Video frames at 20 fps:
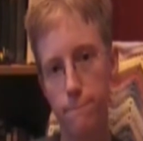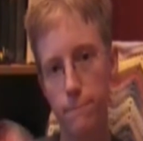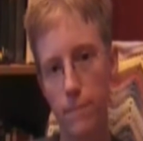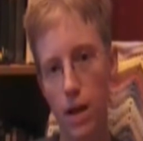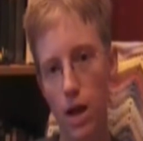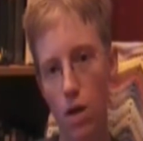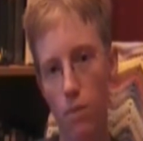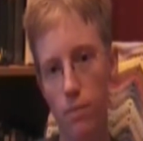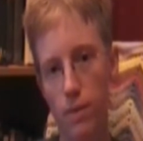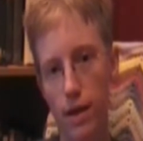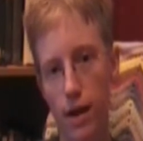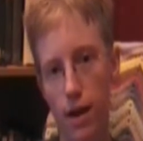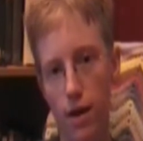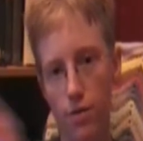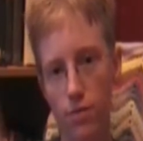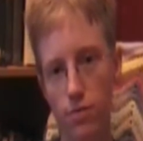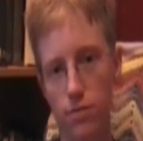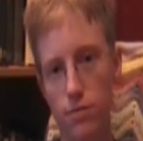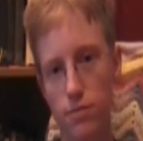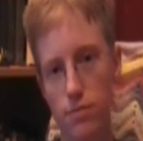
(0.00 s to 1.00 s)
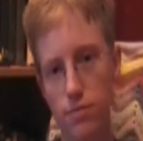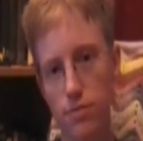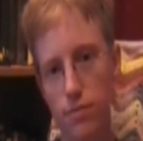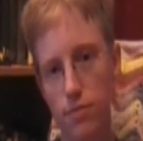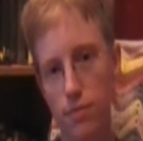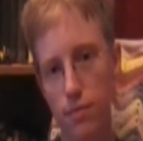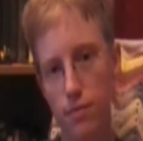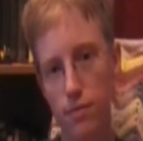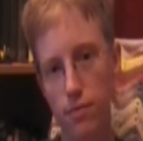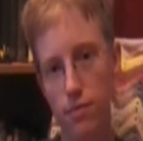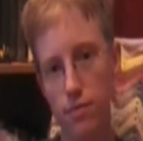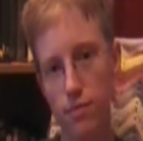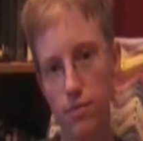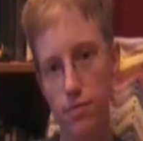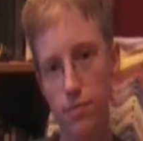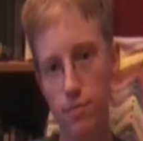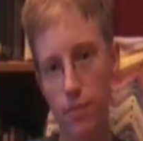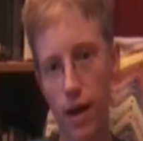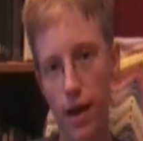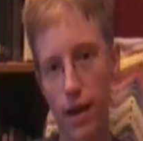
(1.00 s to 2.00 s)
Help me out.
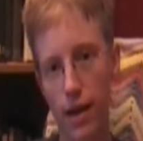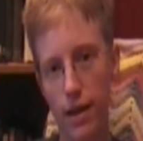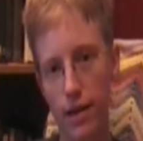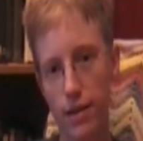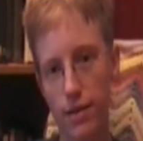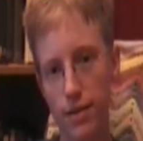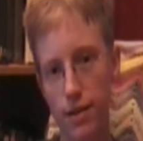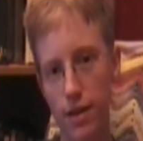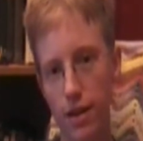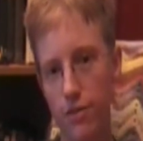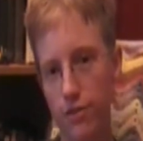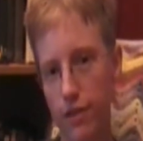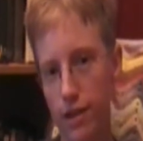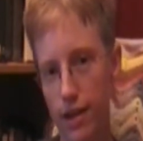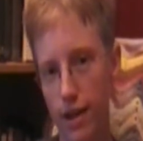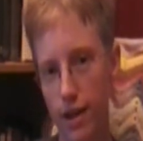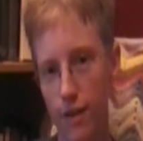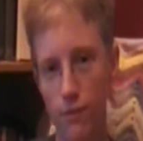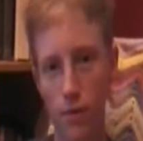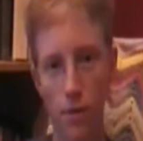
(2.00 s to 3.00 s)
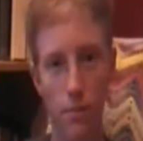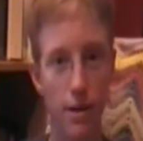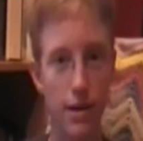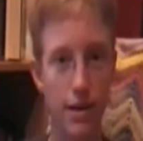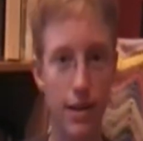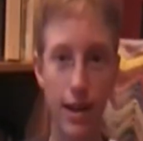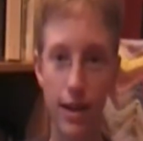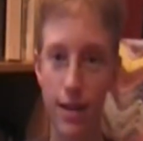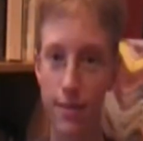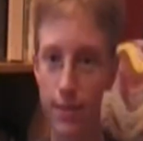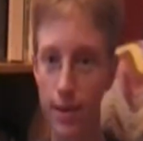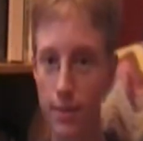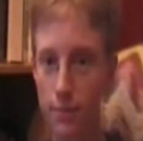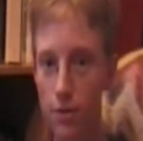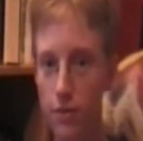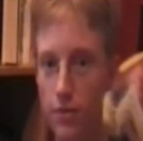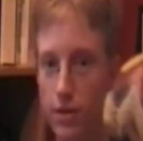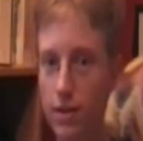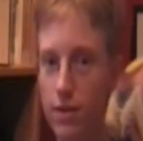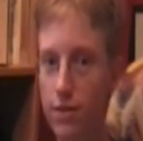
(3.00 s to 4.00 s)
Buy it. If I have more money, I can make
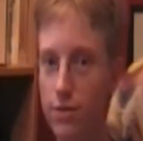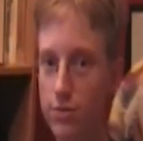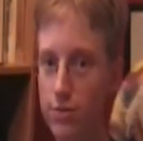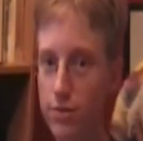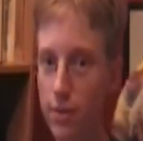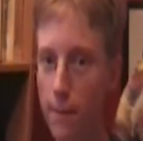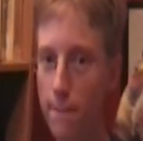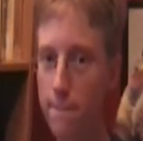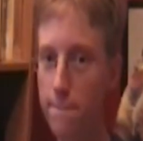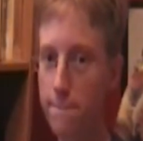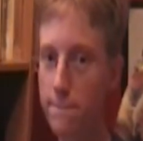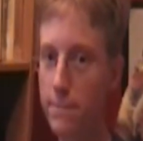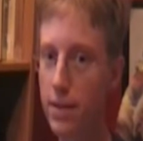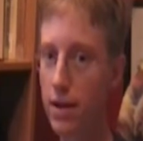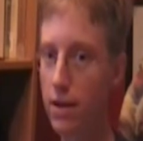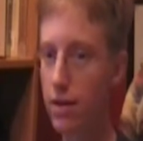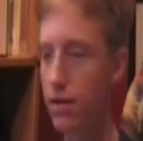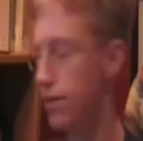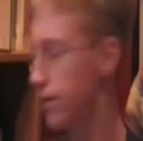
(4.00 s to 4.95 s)
more videos. Ah.